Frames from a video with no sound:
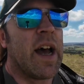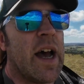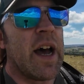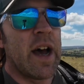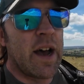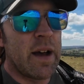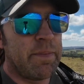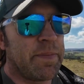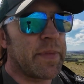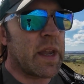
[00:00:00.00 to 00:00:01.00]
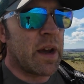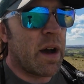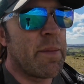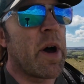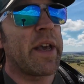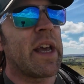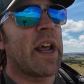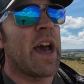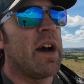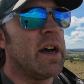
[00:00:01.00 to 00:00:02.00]
I might get
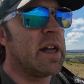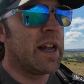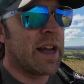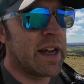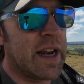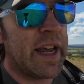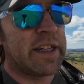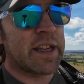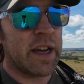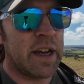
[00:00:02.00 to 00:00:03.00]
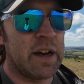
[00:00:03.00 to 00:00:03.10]
it out later.